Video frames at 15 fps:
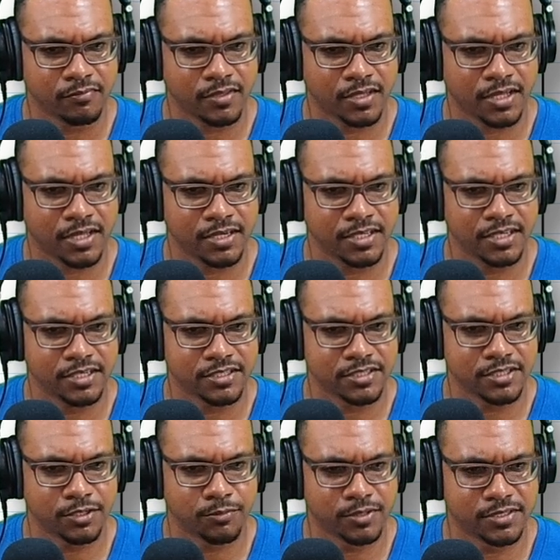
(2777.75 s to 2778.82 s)
And h
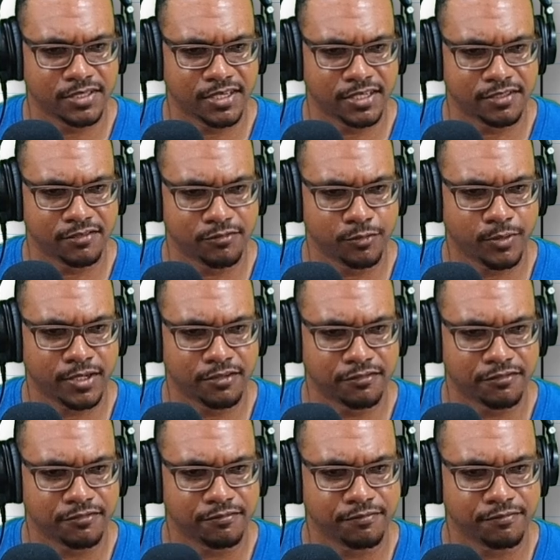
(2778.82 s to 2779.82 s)
is equal to negative 12.